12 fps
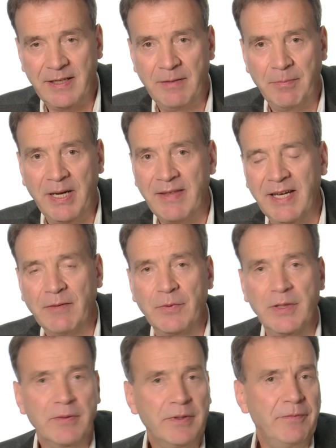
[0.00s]
and by that
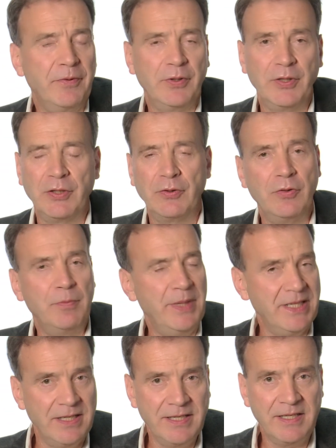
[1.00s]
we're referring to
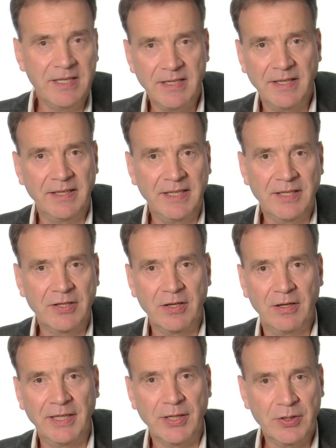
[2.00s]
businesses that are
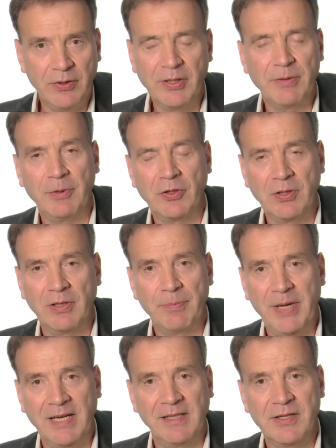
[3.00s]
installing solar
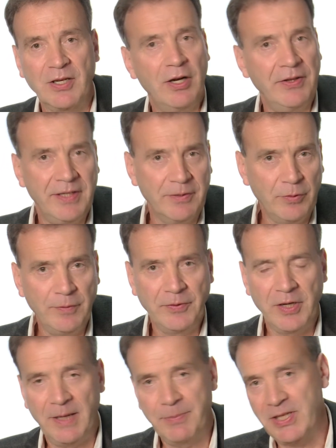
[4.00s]
panels on their
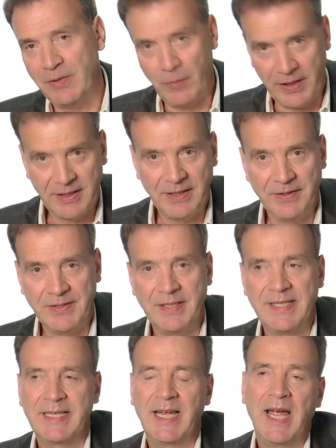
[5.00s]
rooftops and
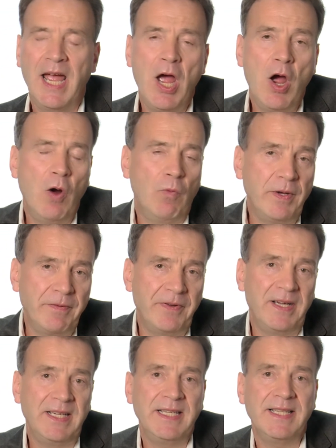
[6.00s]
warehouses, we
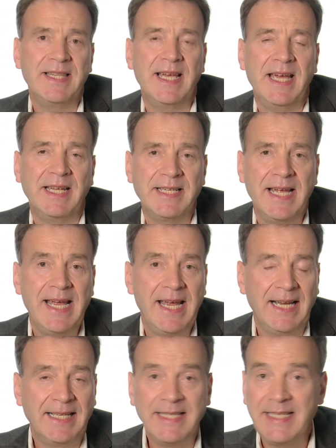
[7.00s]
find that
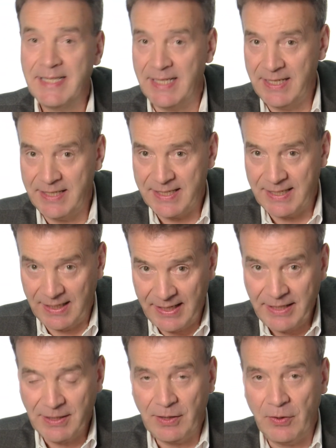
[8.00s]
at least in
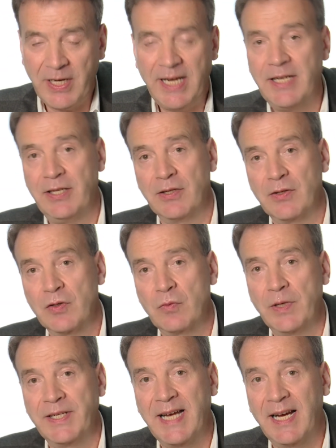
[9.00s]
select locations
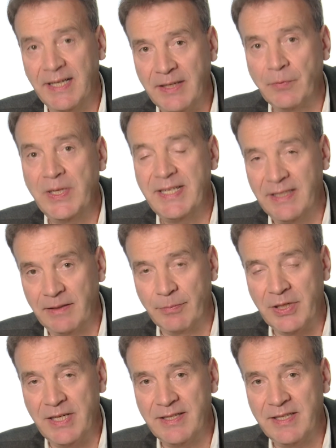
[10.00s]
with high retail
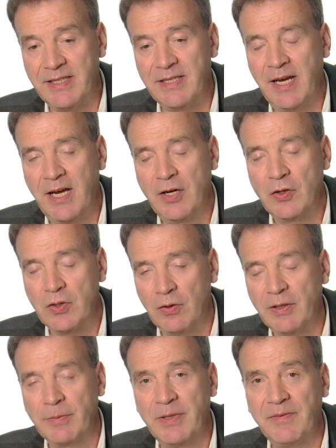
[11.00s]
prices,
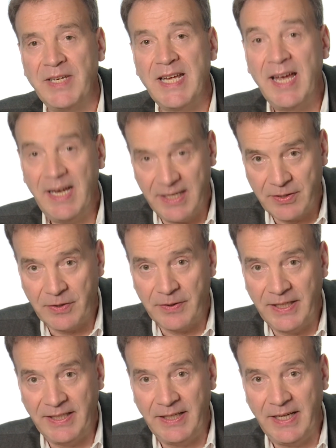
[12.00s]
solar P V has
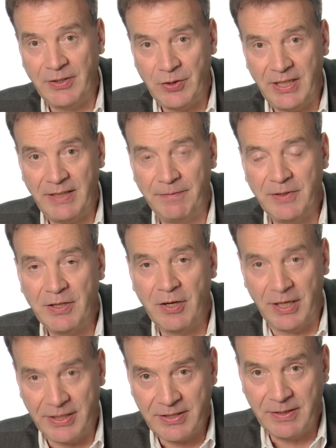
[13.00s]
already achieved
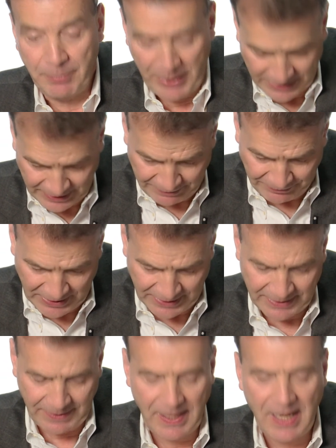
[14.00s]
cost competitiveness.